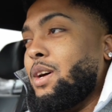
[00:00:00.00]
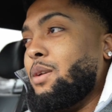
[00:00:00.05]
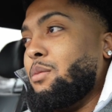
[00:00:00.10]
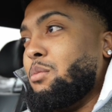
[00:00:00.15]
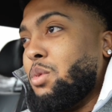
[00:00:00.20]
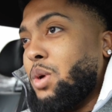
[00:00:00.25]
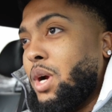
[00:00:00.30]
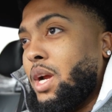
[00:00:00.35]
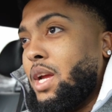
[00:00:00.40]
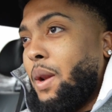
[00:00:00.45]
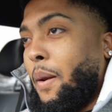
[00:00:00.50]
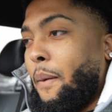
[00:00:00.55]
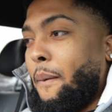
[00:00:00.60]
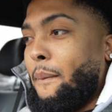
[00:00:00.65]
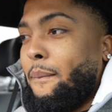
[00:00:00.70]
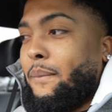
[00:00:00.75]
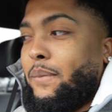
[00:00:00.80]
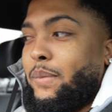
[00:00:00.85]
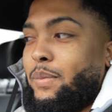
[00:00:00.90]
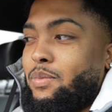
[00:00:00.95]
break
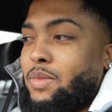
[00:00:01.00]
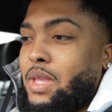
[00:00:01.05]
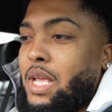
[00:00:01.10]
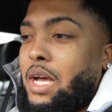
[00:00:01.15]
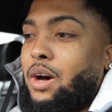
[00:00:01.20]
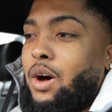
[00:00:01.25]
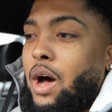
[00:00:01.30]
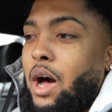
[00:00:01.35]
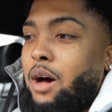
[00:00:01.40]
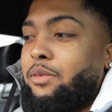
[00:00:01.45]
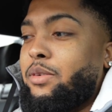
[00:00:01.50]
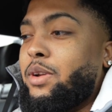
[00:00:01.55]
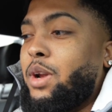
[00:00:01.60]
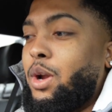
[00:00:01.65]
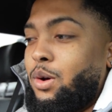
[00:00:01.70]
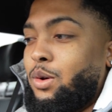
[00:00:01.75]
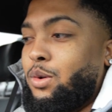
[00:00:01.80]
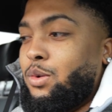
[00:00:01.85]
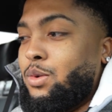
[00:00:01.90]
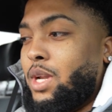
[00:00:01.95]
off and
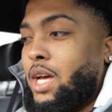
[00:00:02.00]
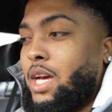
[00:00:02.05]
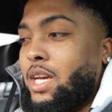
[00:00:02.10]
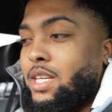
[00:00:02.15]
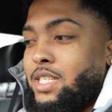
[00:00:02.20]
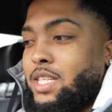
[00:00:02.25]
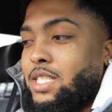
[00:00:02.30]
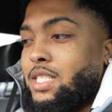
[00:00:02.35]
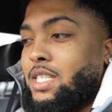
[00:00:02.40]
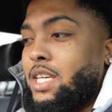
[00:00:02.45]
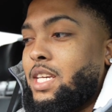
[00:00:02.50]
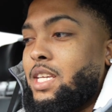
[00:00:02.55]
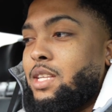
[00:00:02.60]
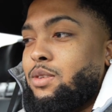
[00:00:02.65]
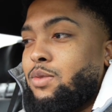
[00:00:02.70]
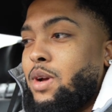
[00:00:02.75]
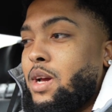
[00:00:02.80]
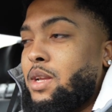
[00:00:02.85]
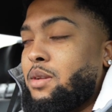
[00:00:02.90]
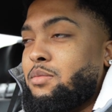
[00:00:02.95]
on, like just eating
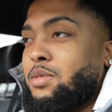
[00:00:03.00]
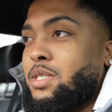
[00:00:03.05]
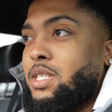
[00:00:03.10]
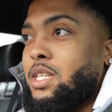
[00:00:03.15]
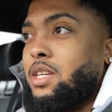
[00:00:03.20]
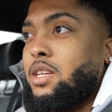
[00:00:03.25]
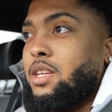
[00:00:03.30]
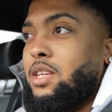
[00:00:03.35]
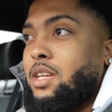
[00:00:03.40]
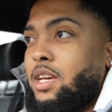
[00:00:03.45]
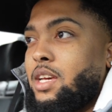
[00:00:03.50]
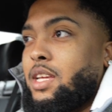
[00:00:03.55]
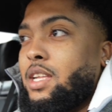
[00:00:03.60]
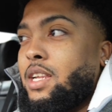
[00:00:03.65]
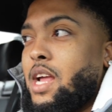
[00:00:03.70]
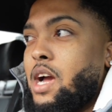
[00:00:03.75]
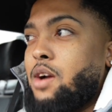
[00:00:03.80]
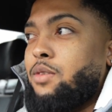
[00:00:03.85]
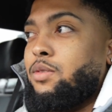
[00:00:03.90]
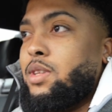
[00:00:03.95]
random shit,
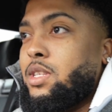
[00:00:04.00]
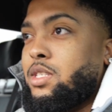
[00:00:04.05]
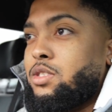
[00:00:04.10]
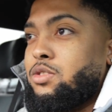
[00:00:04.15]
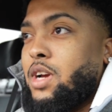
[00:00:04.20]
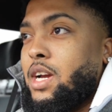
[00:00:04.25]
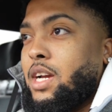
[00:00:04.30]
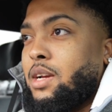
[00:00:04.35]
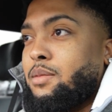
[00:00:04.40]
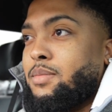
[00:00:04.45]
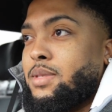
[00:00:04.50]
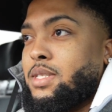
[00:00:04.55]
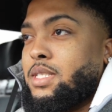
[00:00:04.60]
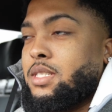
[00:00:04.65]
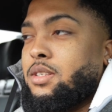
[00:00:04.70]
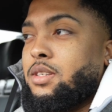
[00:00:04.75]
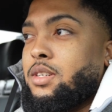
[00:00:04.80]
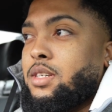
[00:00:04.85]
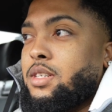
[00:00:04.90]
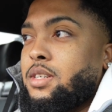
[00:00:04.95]
not really tracking my
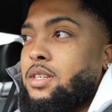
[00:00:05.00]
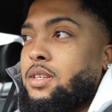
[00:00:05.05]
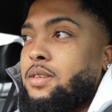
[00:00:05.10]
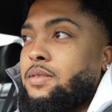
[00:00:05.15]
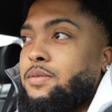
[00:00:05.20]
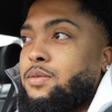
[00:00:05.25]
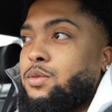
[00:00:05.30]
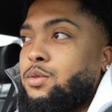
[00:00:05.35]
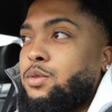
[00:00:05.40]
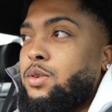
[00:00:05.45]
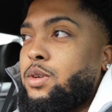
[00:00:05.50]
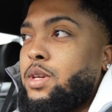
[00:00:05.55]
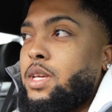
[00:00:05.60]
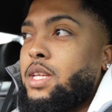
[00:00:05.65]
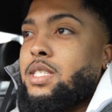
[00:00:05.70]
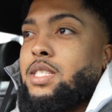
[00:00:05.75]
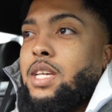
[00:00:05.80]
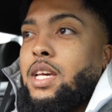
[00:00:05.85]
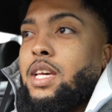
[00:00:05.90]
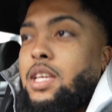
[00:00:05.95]
food
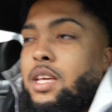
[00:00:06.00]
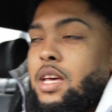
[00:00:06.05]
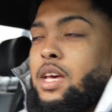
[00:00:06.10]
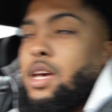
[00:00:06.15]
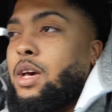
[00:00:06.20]
intake,